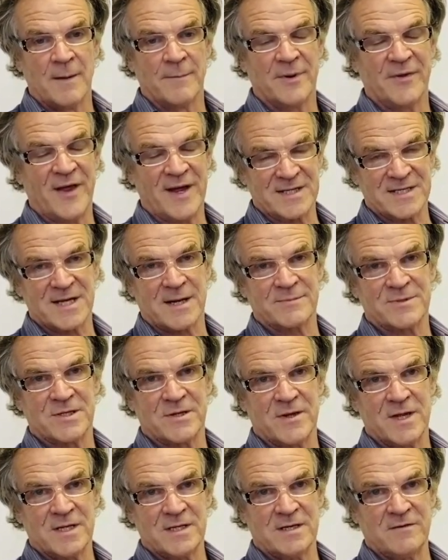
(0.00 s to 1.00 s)
But that's up to
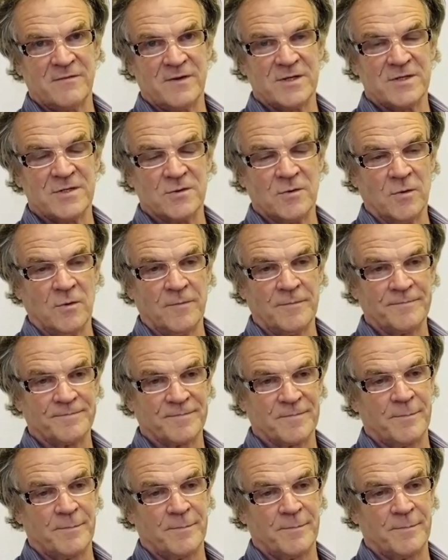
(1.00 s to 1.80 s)
the individual.